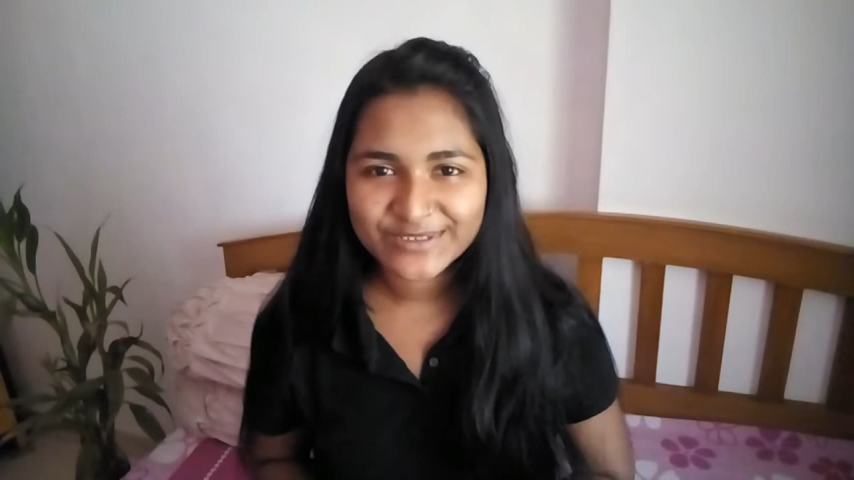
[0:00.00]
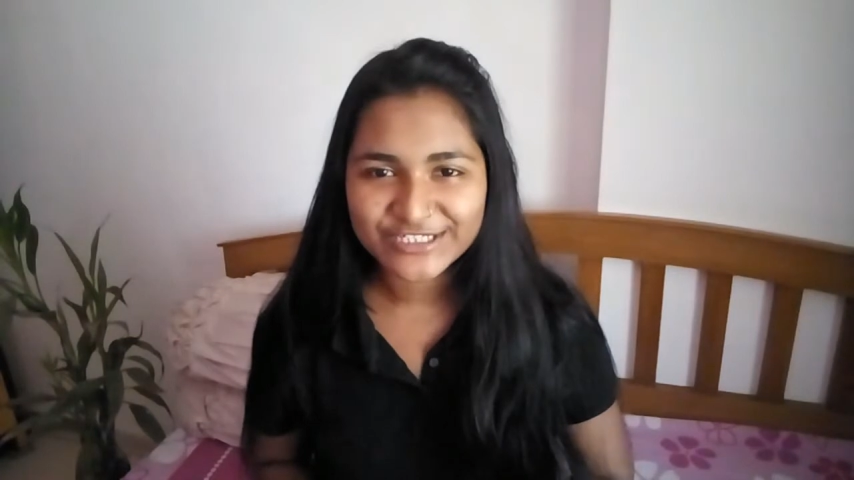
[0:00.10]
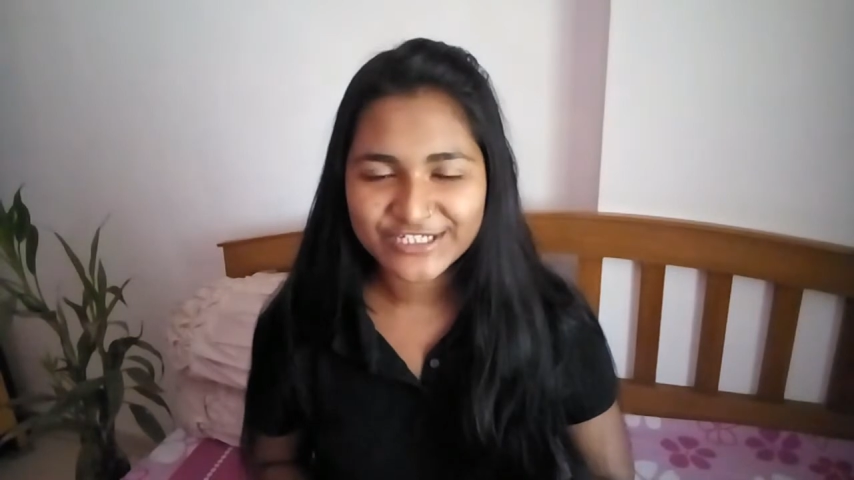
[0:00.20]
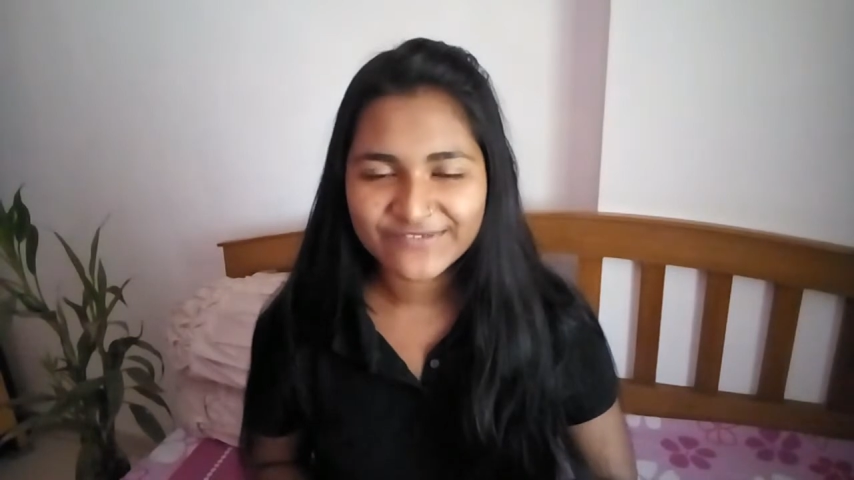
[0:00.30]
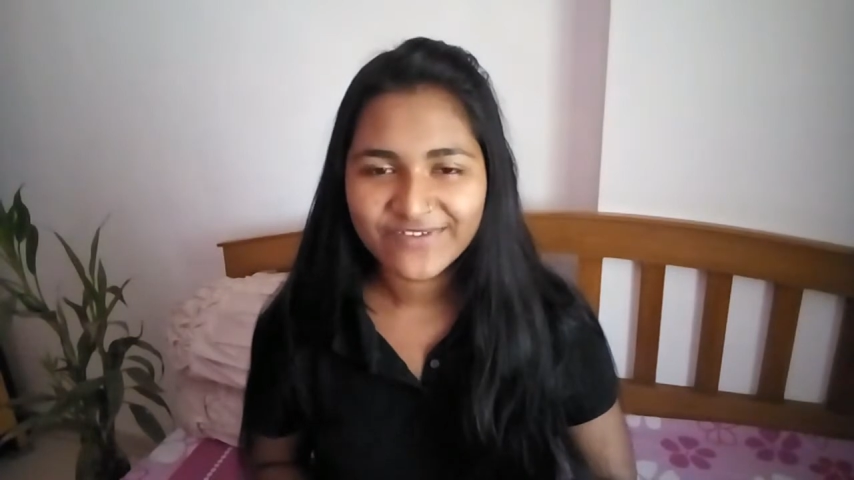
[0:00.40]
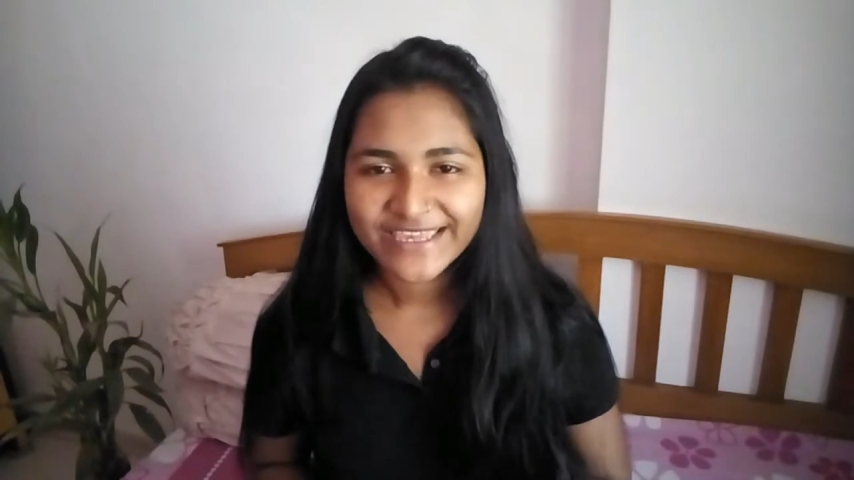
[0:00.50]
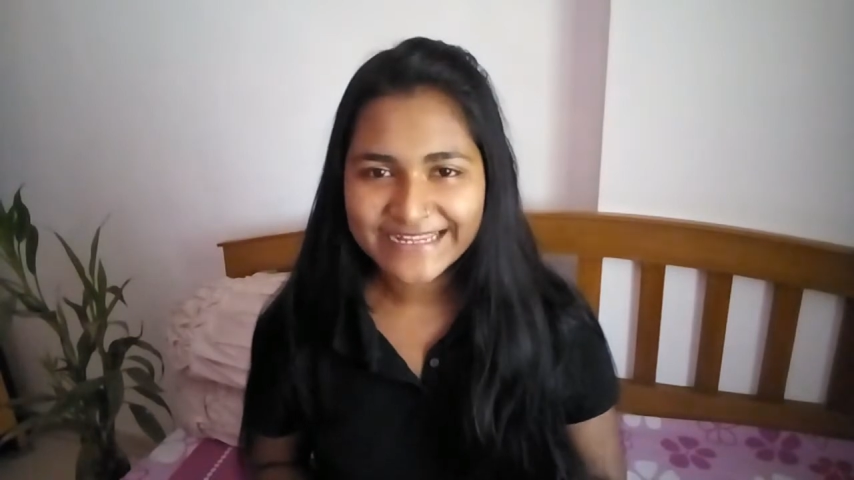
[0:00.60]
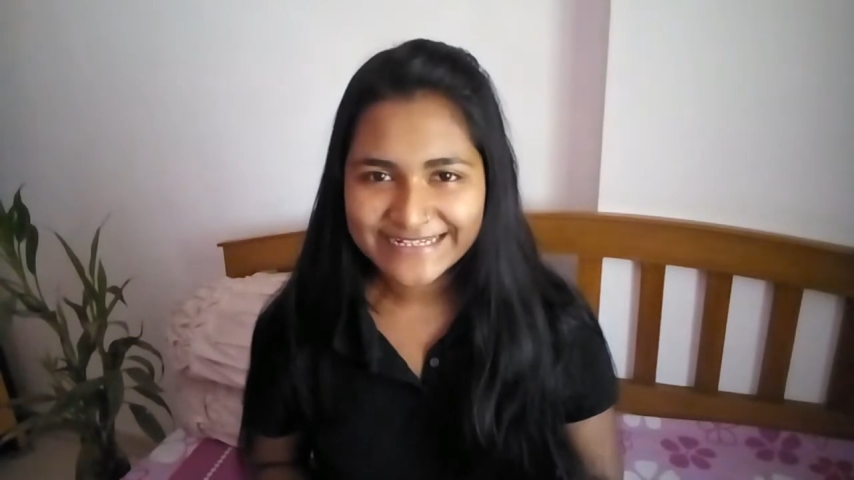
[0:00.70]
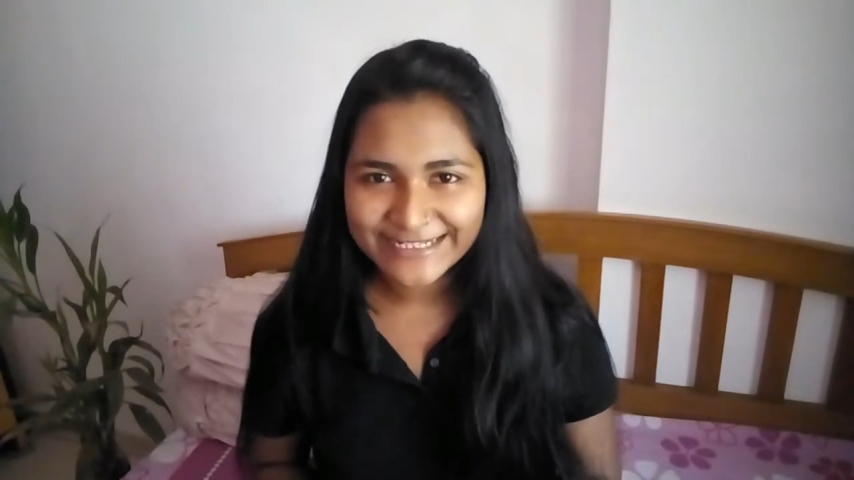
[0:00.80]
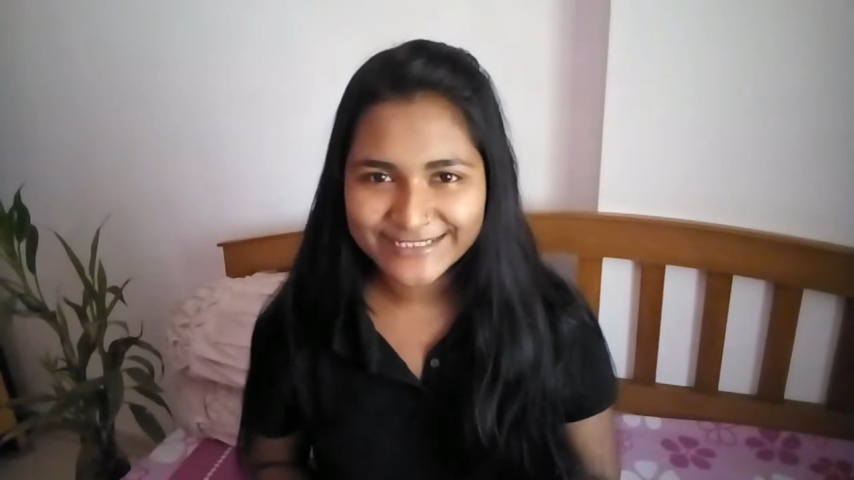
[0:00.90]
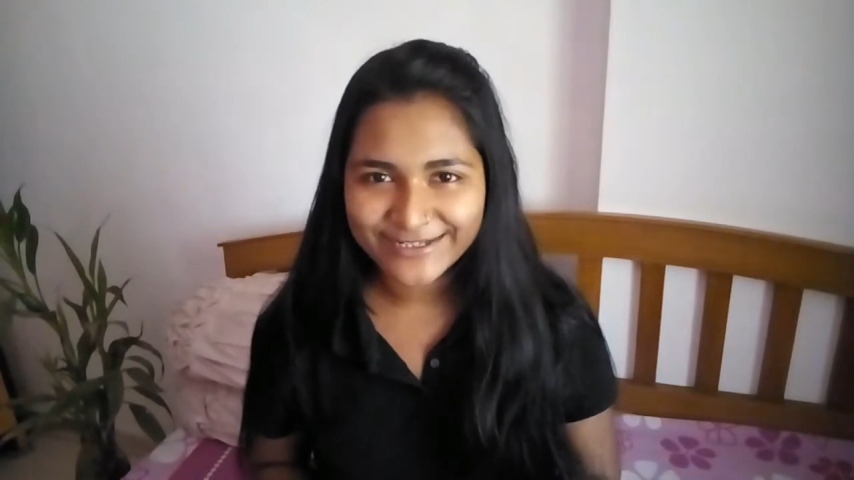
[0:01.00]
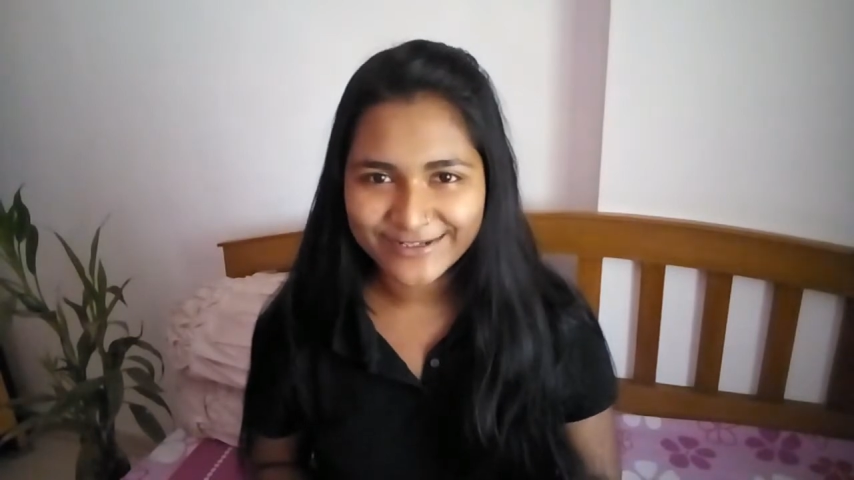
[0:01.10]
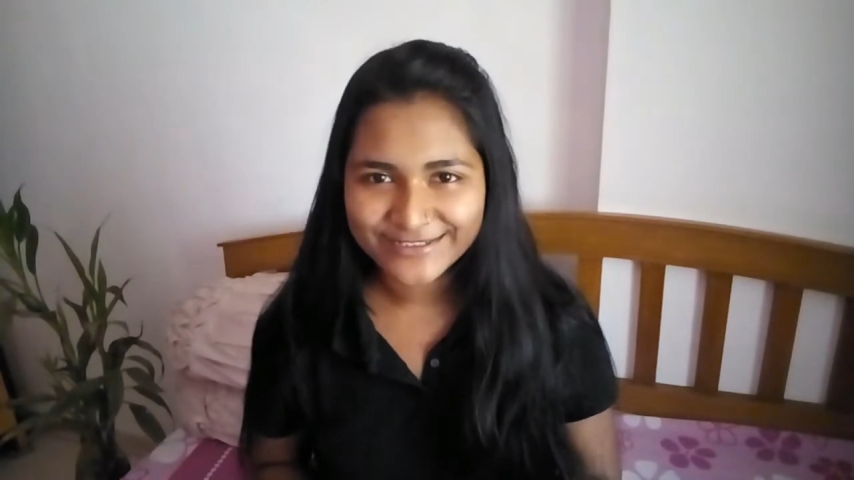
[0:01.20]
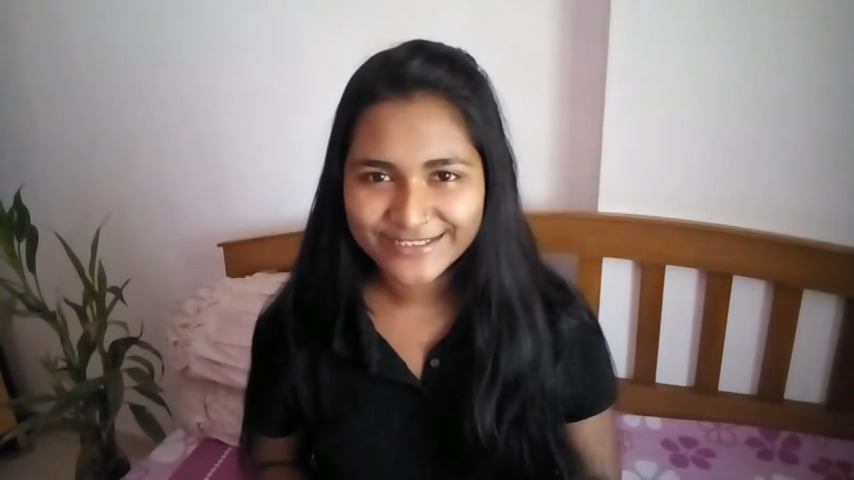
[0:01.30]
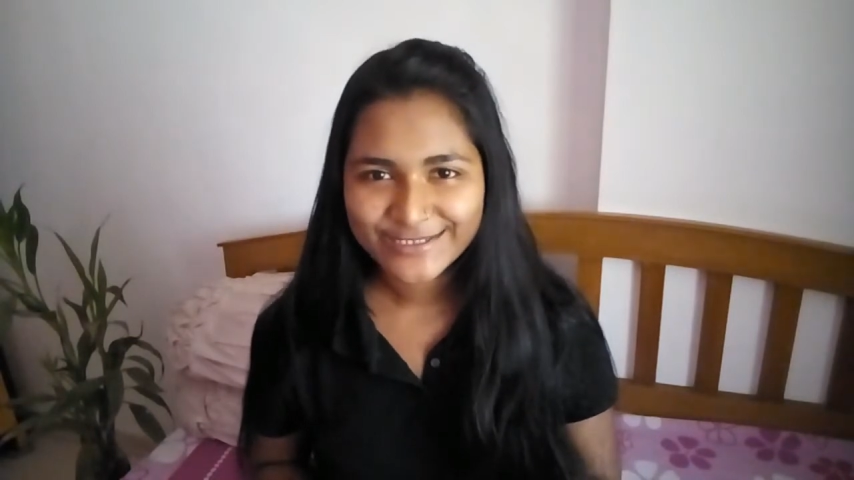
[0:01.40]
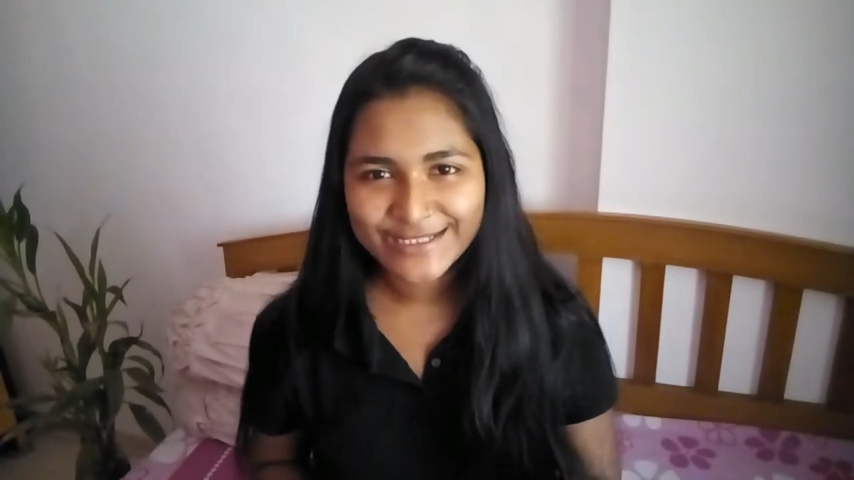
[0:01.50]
achieve heatless curls.